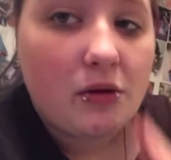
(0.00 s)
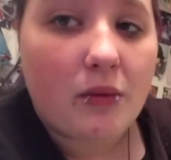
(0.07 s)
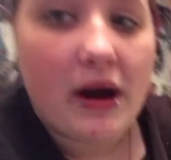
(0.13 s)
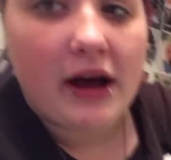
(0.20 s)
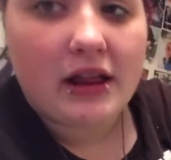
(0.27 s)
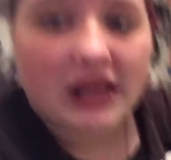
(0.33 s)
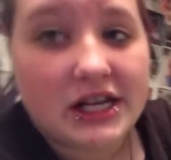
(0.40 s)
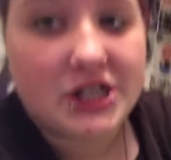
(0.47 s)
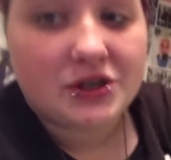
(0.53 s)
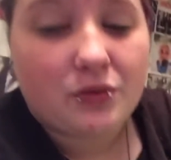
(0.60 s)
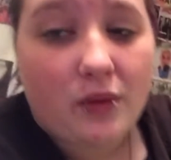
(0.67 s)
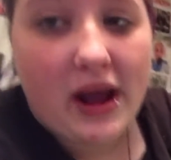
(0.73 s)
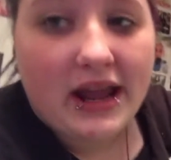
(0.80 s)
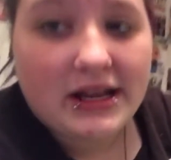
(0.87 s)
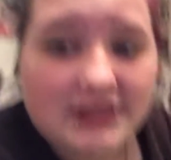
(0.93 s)
well, I should
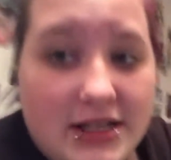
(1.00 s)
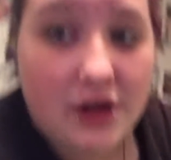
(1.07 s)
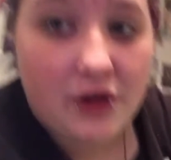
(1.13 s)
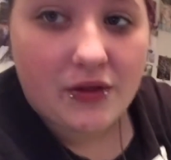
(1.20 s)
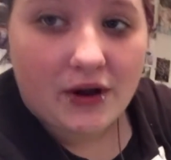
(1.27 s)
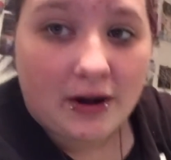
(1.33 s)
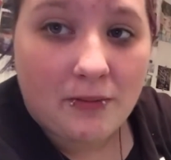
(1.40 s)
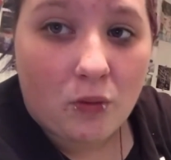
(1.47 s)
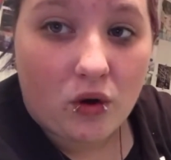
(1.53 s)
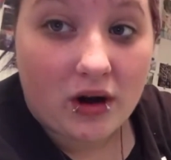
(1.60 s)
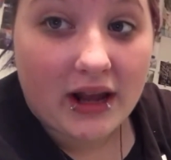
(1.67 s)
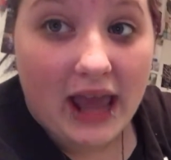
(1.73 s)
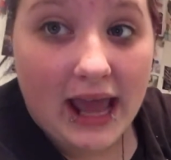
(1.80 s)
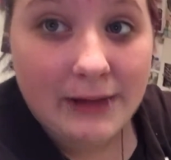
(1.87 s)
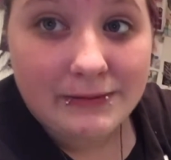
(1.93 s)
wait until there are more
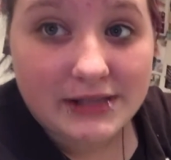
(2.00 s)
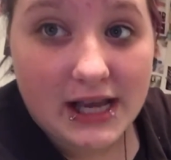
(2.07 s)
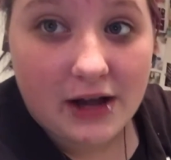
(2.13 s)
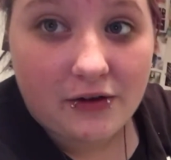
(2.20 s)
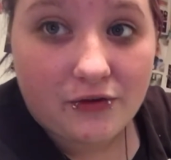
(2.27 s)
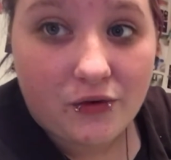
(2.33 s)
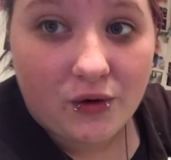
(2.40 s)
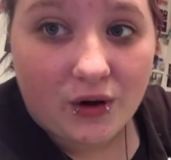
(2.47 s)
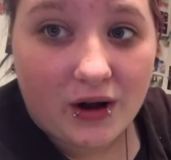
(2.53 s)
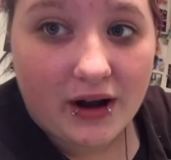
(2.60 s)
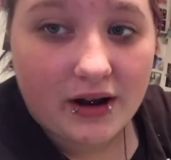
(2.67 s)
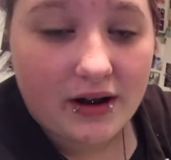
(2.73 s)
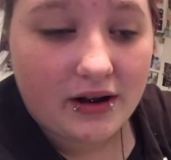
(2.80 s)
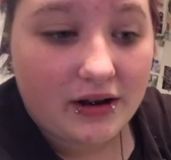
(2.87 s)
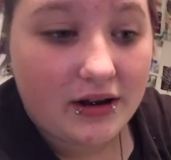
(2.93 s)
games out for
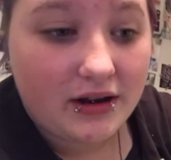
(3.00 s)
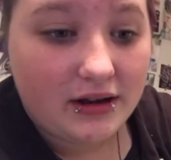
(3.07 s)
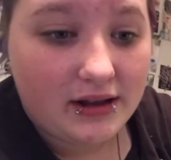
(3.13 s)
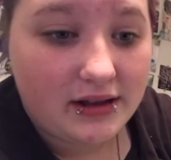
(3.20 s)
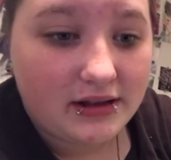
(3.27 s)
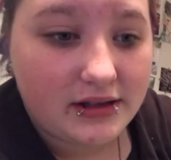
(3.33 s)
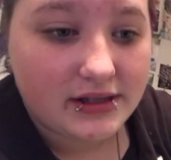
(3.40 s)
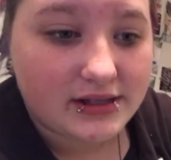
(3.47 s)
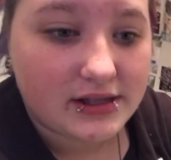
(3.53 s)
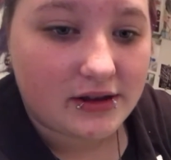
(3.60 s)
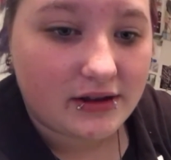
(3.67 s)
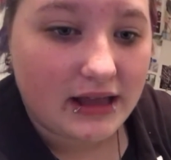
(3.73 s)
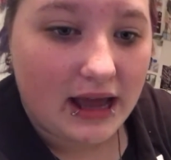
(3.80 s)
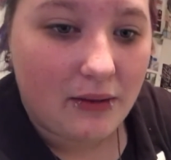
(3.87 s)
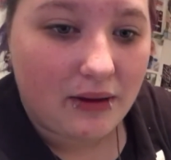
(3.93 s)
it.
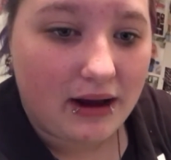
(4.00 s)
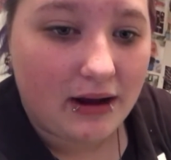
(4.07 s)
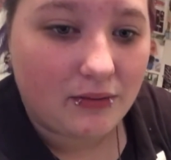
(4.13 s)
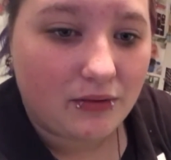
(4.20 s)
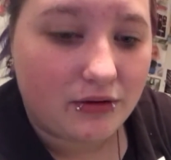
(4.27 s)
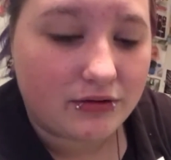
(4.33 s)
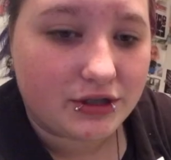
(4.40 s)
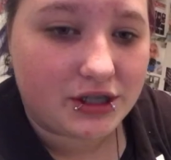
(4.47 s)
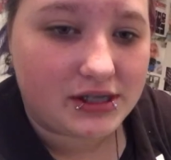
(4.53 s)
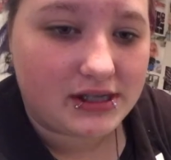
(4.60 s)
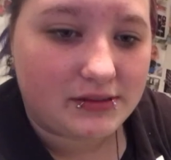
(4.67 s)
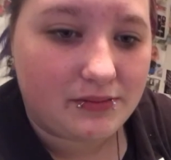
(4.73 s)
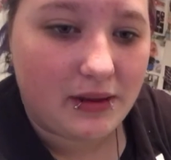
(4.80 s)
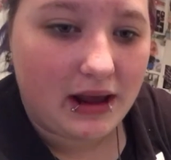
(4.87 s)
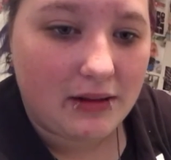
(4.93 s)
So that way I won't just
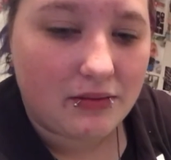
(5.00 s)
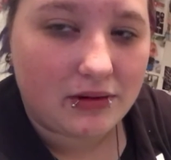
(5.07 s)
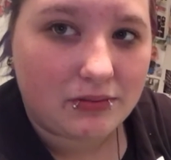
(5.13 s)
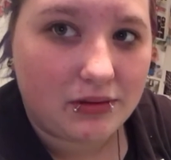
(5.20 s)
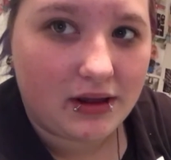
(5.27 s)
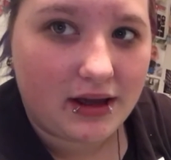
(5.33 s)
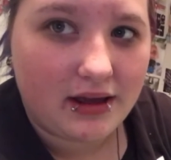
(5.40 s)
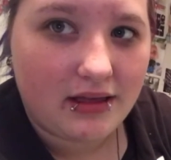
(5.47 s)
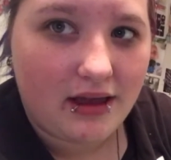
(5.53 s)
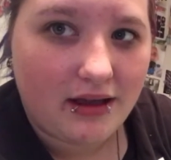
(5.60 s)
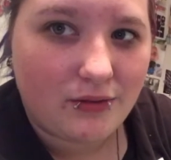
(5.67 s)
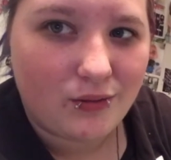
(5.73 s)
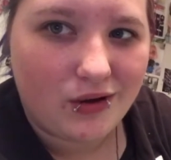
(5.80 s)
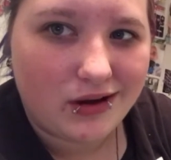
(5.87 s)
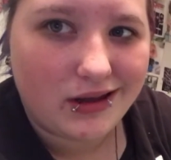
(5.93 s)
be able to play,
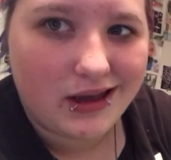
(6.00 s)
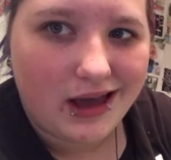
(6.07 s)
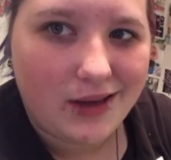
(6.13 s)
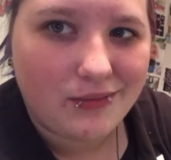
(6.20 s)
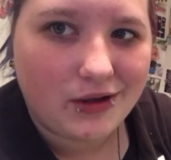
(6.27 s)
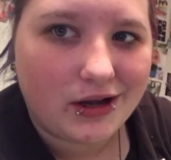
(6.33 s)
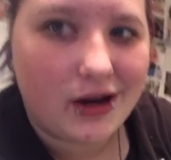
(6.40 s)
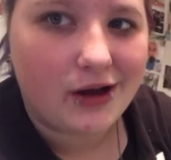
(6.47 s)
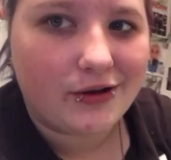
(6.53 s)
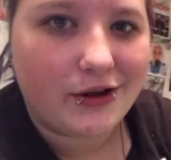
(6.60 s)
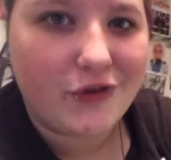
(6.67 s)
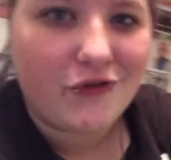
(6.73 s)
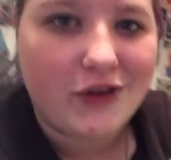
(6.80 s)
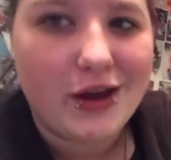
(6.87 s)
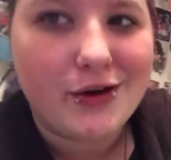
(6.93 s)
like, one game, you know,
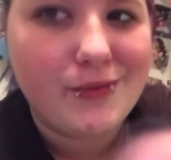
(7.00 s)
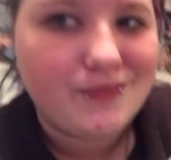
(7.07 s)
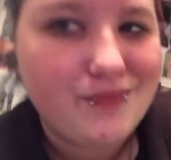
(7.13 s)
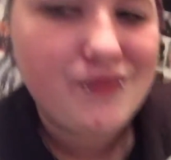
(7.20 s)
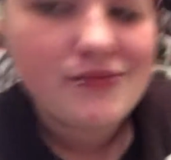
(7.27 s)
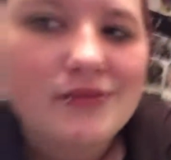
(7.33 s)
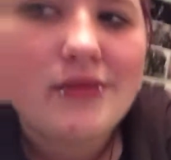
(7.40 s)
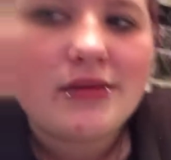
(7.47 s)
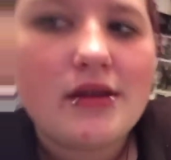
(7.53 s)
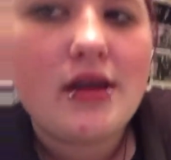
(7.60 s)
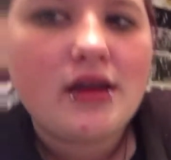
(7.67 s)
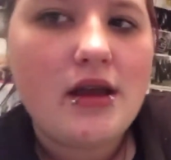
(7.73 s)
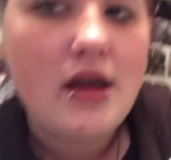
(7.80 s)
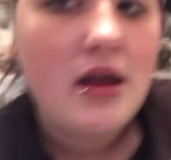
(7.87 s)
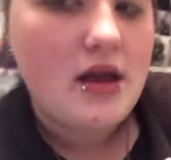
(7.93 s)
you feel?
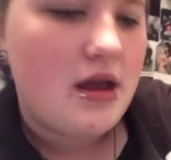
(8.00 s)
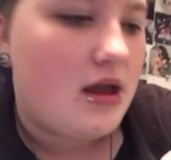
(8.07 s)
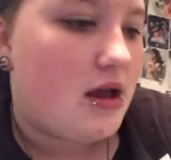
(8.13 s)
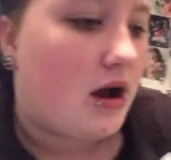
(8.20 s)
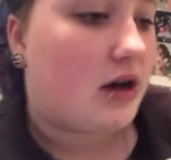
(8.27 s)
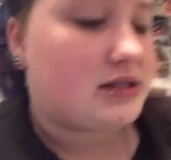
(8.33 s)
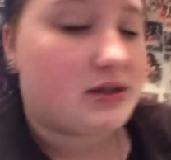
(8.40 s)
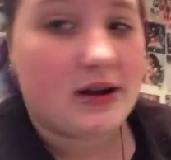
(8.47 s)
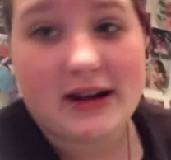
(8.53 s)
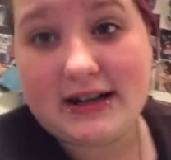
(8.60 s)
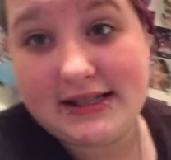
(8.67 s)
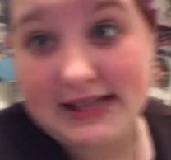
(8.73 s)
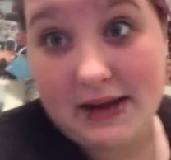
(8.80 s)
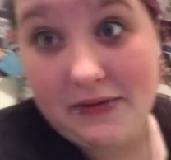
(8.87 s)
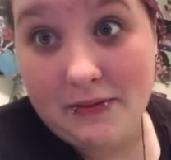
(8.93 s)
Also, I gotta
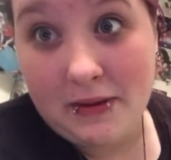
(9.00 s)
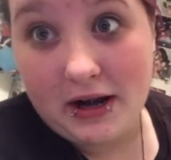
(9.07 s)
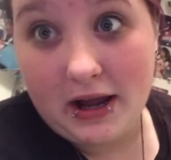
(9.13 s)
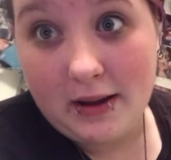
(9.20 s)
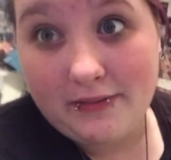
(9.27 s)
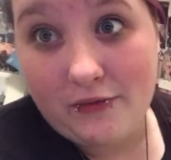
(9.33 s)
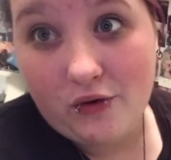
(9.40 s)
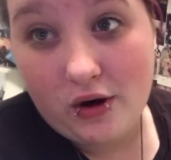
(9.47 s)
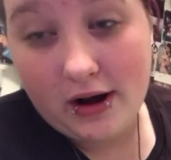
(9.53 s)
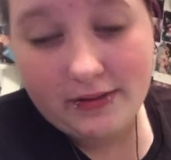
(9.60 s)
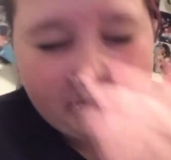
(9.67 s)
save the money up for